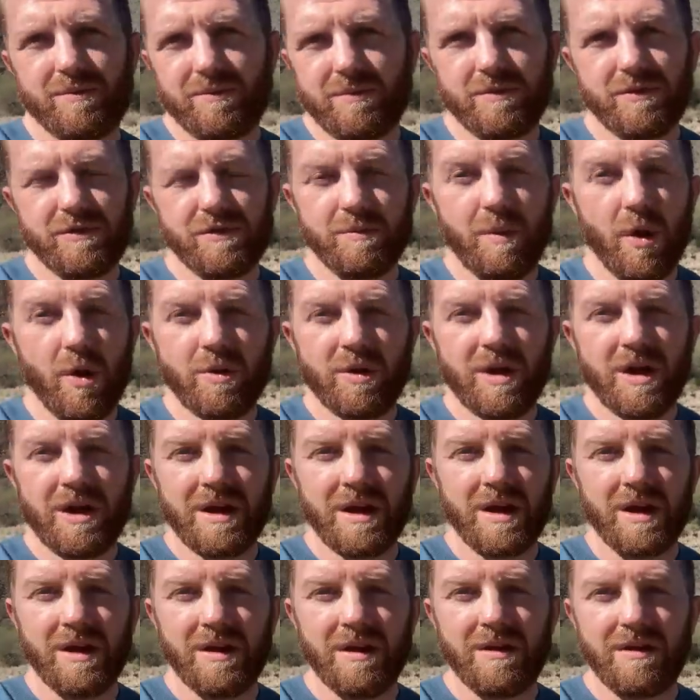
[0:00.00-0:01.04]

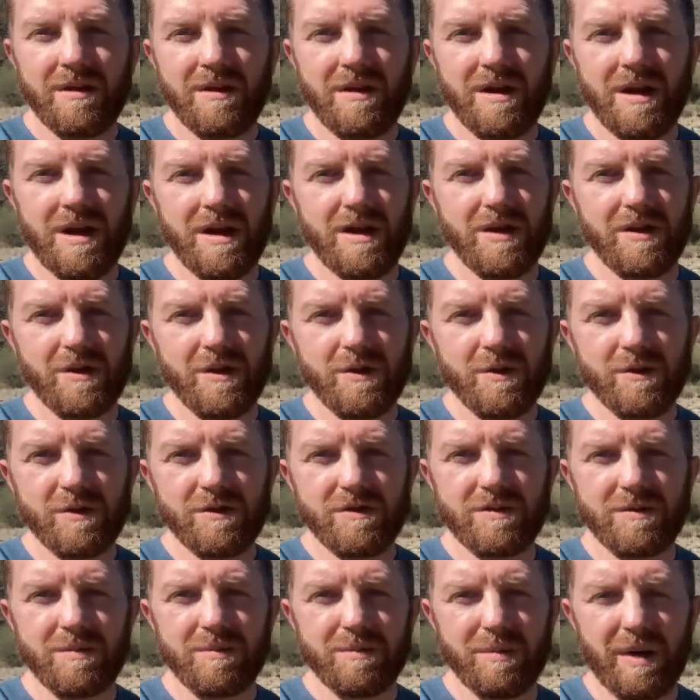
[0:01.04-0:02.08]
smoking and
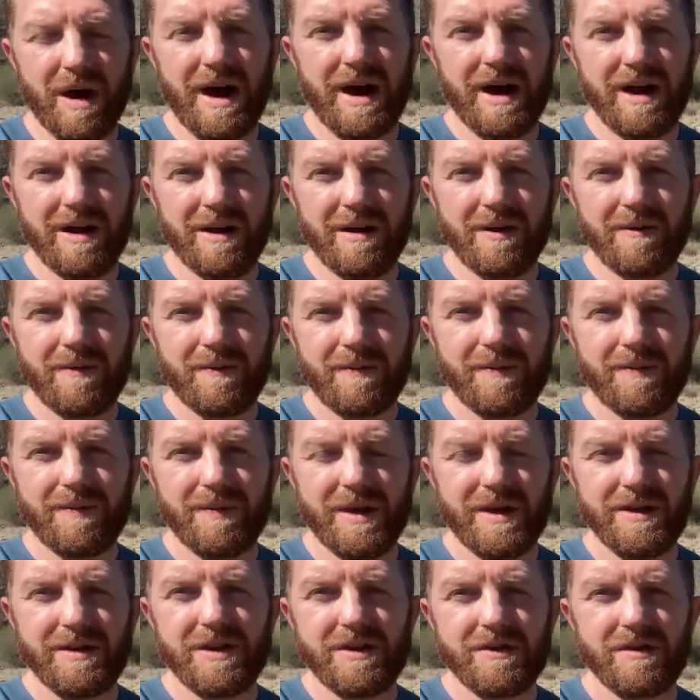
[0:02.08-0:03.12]
used by
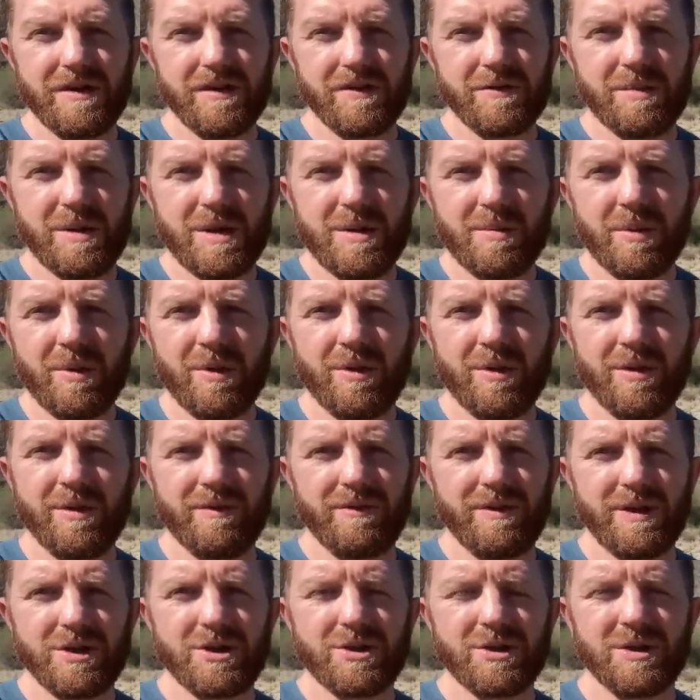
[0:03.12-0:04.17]
indigenous people and
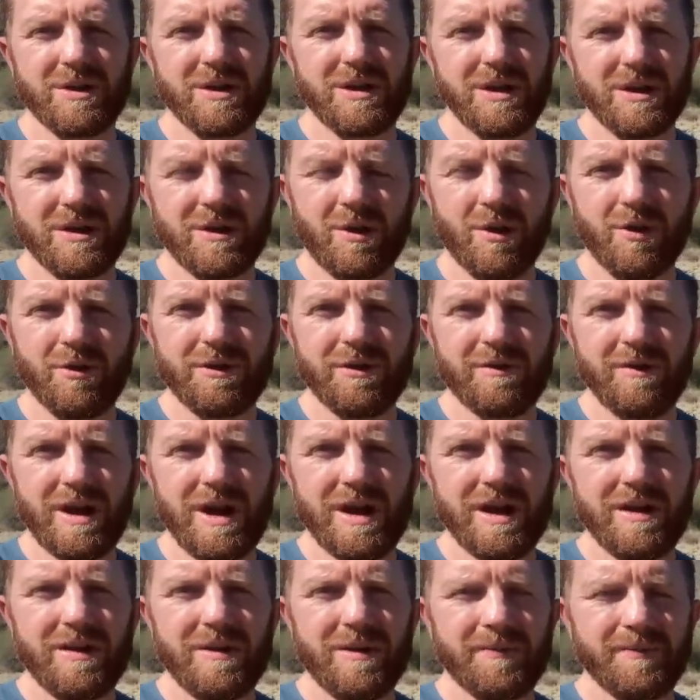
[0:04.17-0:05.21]
eventually
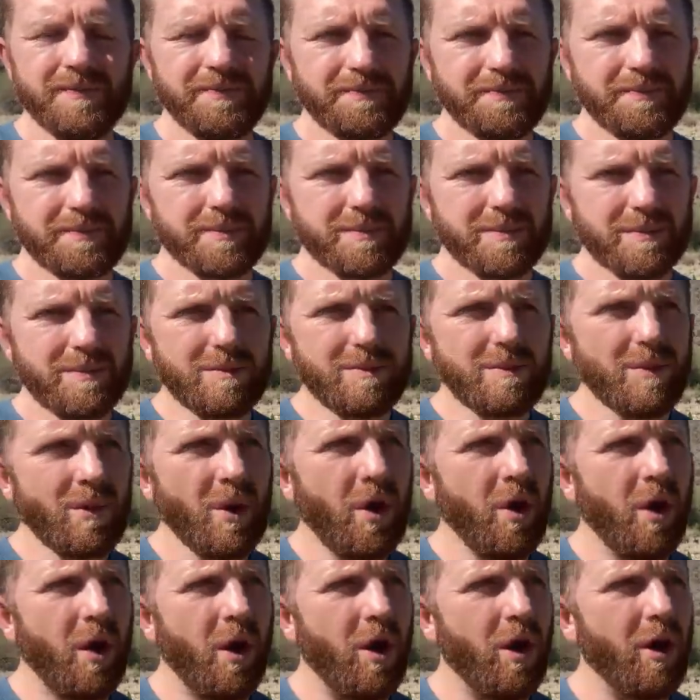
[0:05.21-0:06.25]
cultivated,
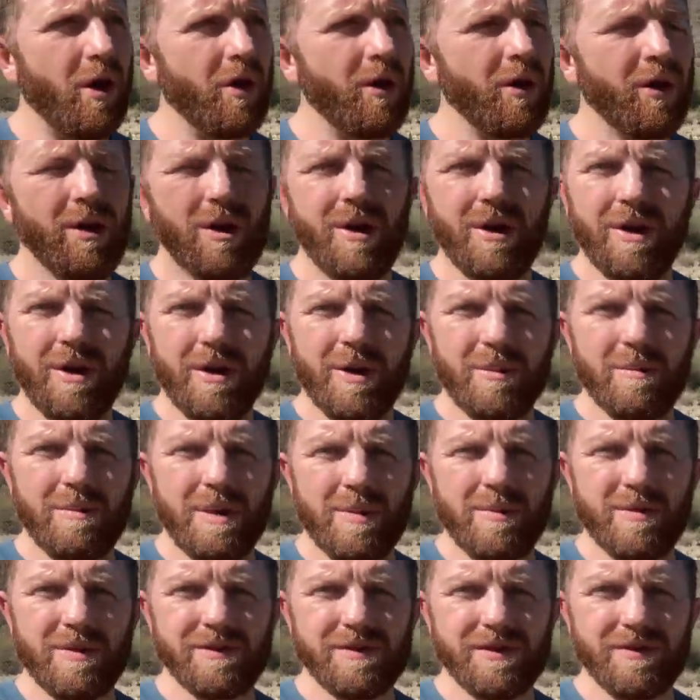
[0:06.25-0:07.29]
all
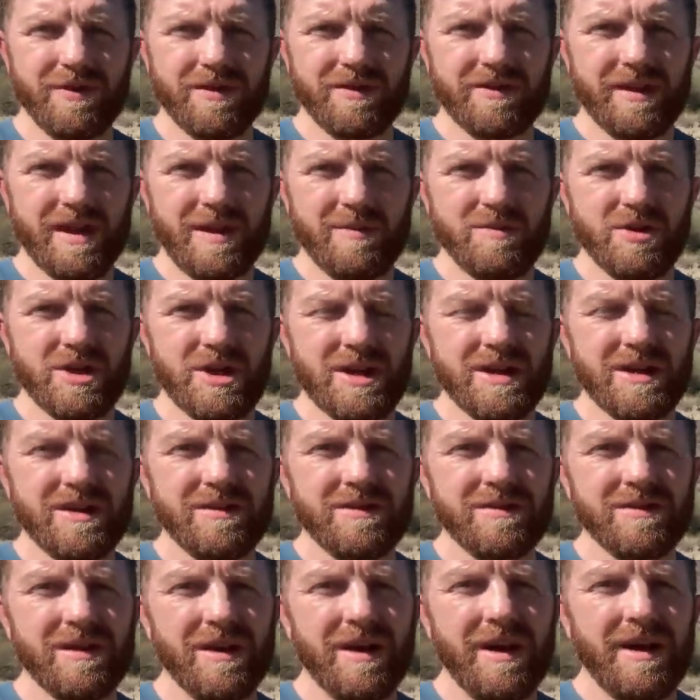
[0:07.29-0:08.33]
members of the same
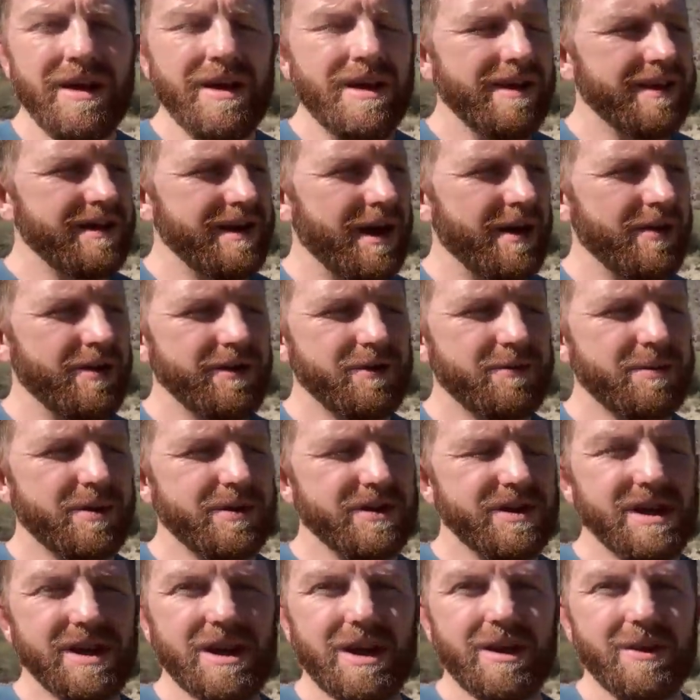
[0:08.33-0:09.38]
genus. Now, this
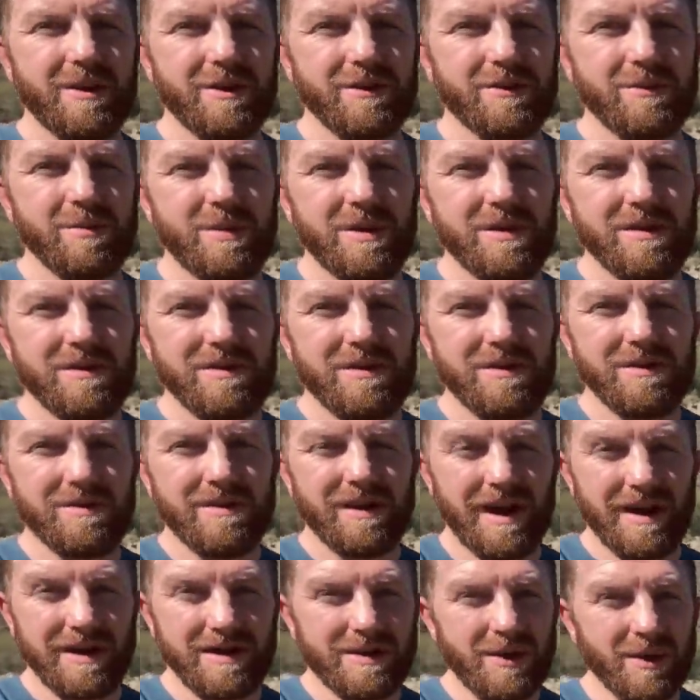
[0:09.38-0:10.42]
particular species,
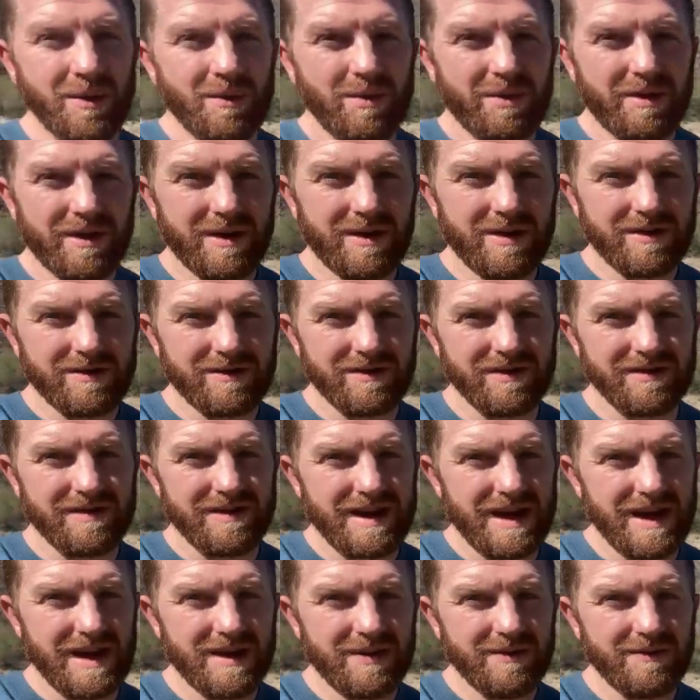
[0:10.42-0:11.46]
I don't think this is
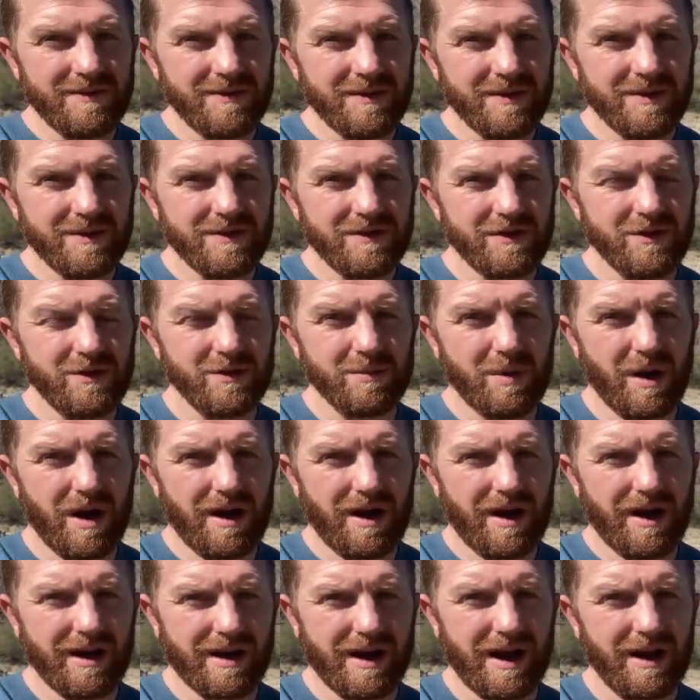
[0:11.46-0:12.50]
native to
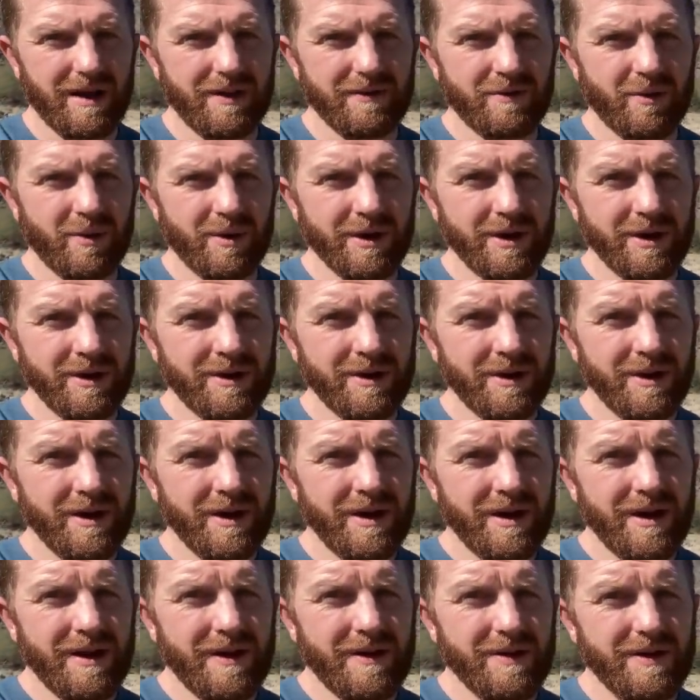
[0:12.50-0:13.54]
Baja California.
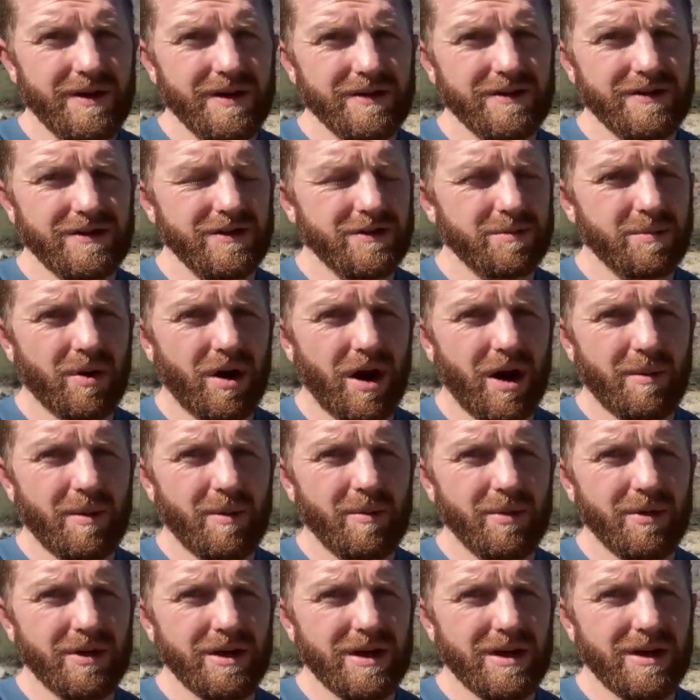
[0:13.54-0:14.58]
This is
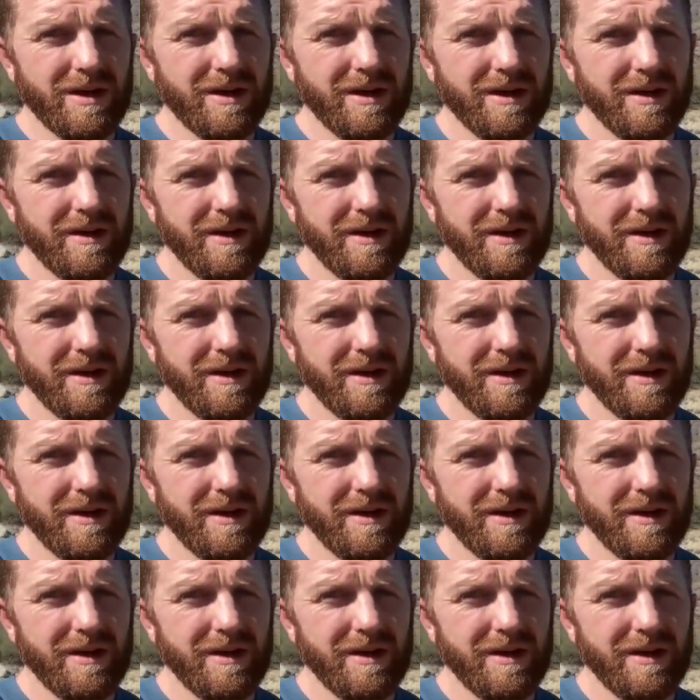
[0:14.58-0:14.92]
probably